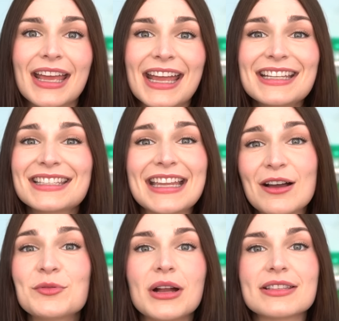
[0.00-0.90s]
It's
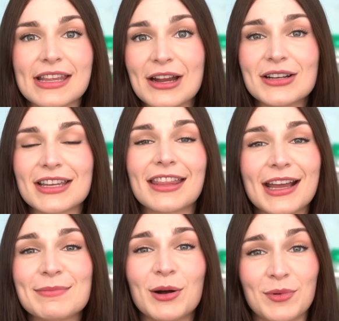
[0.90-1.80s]
downright scary to think
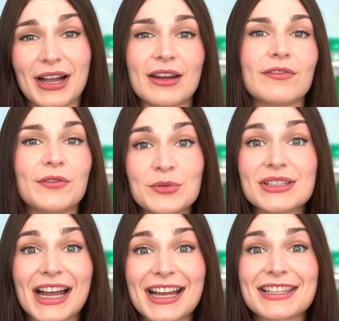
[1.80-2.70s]
about what kind of food
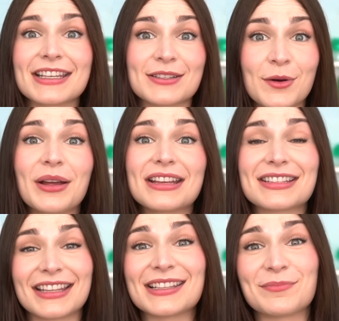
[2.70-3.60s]
science is going
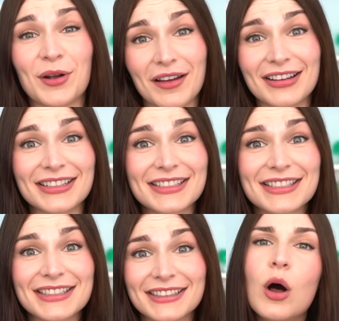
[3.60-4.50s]
into these
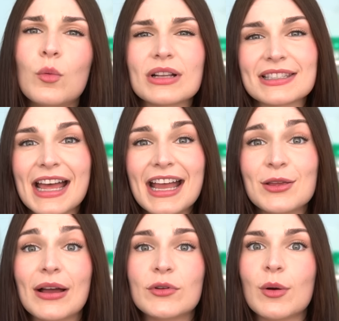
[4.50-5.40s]
products. Oh, what's that?
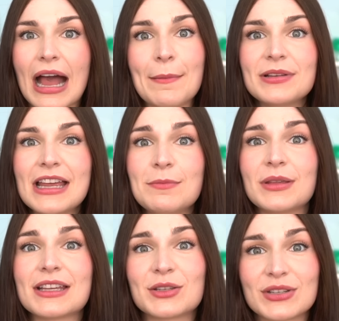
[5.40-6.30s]
You have no appetite
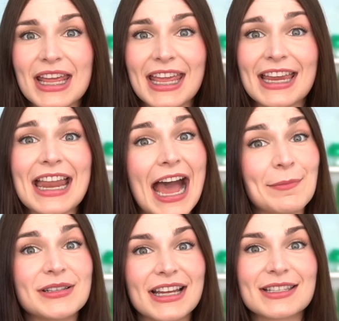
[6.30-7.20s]
because you're taking an
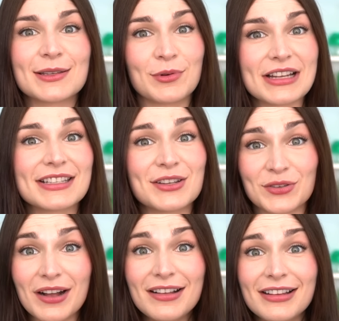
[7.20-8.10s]
appetite-suppressing
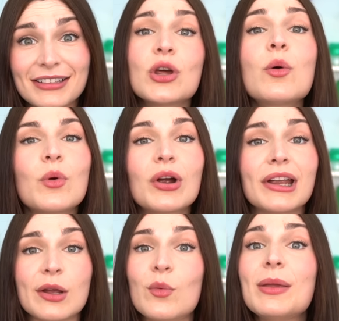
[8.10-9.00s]
drug? Don't
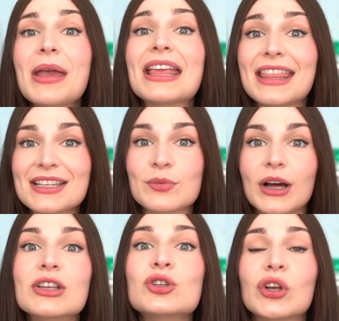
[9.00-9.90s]
worry, we made this
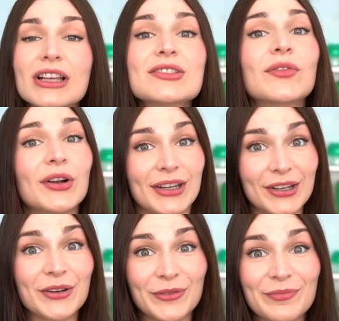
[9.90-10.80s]
one just for
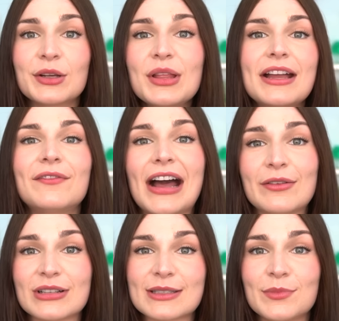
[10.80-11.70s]
you. They're like a
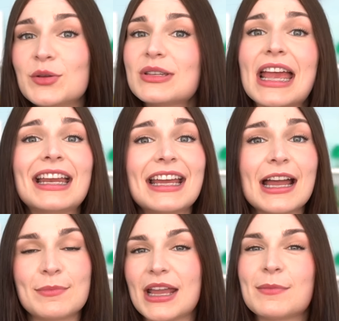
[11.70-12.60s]
virus, mutating
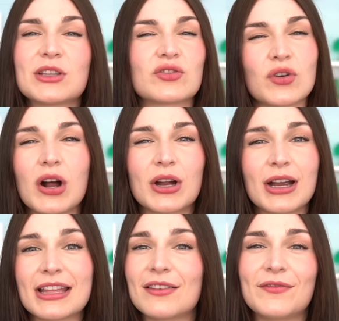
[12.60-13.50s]
and becoming
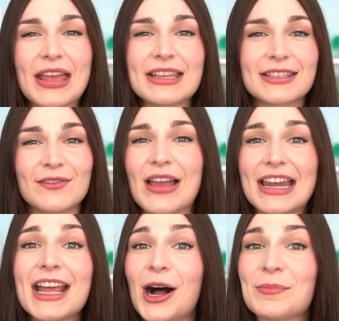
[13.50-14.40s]
stronger in the face of
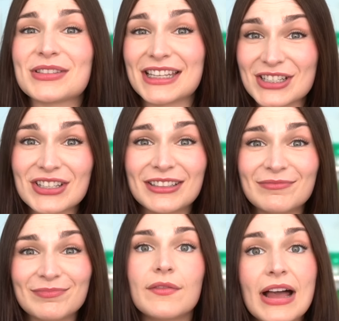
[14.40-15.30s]
any
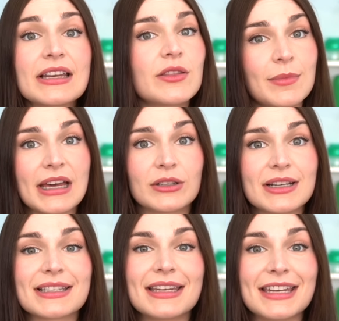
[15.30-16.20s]
opposition. The fact of the matter
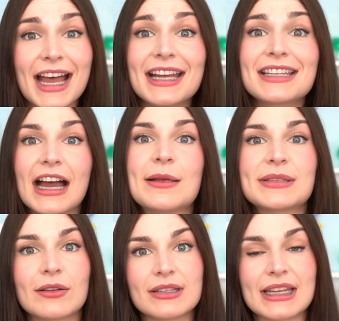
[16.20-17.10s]
is, 9
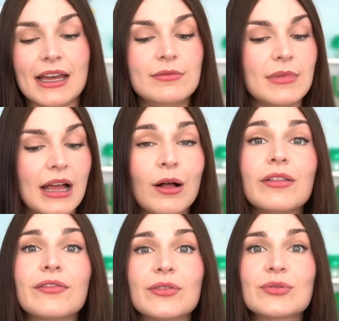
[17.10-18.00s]
times out of 10,
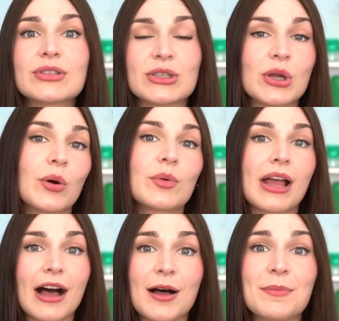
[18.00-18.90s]
health foods don't
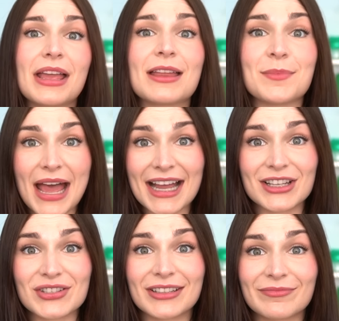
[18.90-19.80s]
come in
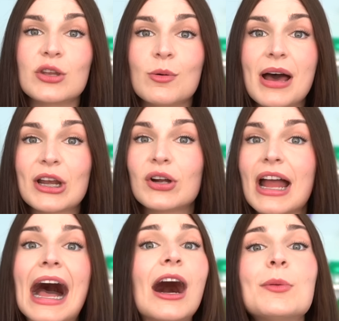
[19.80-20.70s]
packaging, no matter
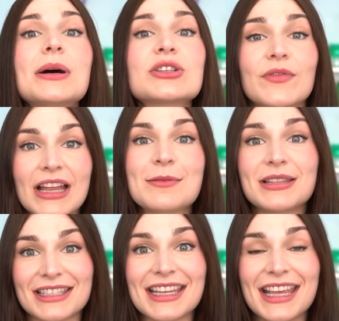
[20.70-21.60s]
how much
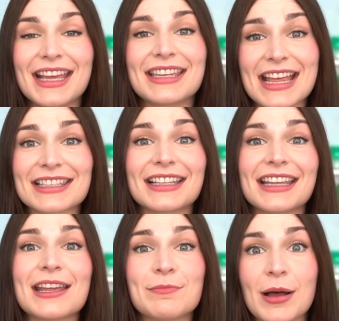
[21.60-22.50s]
vitamin C
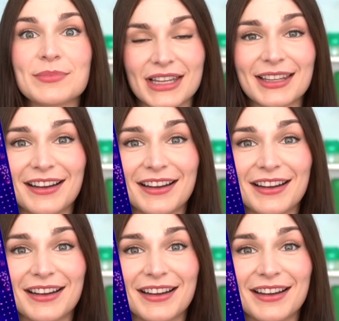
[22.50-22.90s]
Nestle pumps in